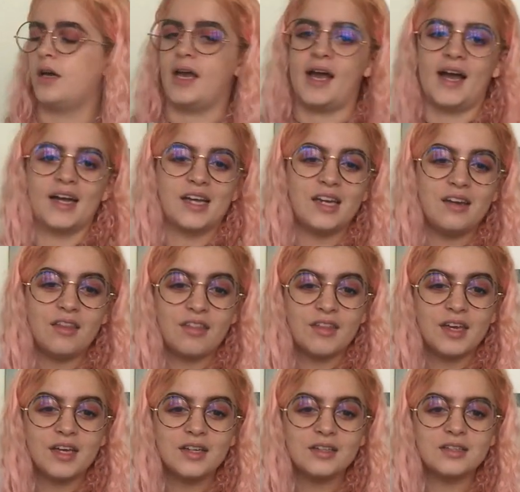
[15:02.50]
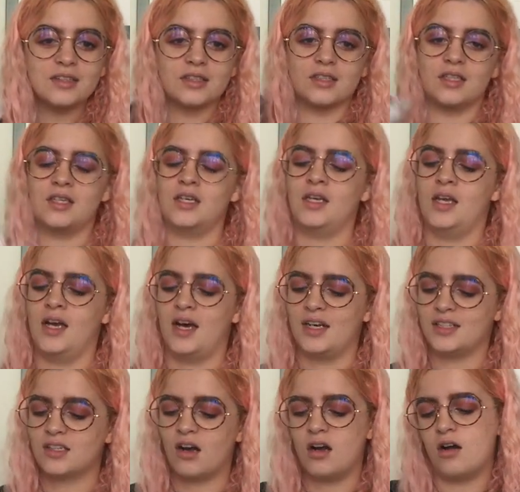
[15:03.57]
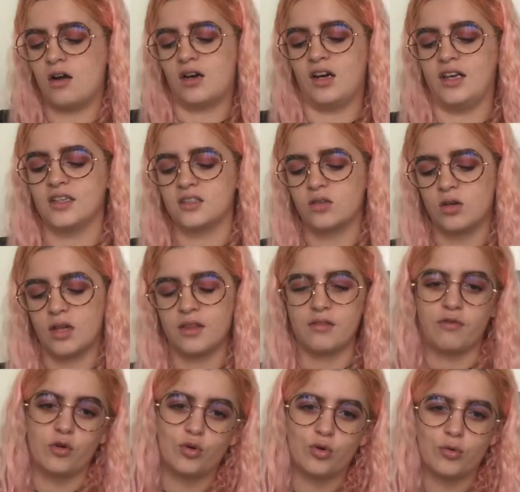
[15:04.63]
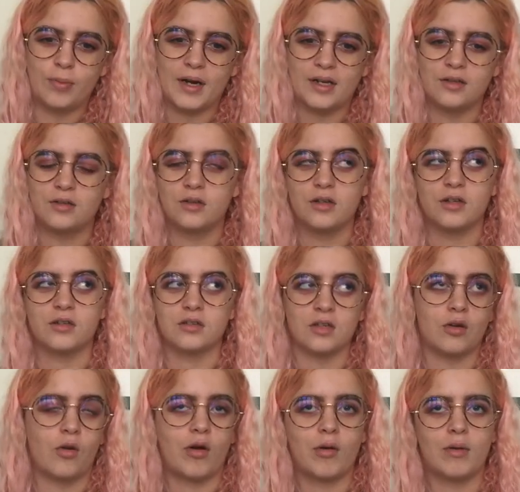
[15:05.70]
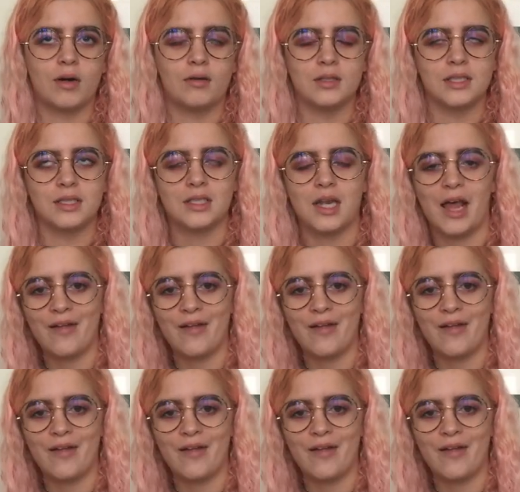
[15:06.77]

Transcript: like hanging things, and it's kind of ugly. It's got like the floral pattern on it because I got it when I was into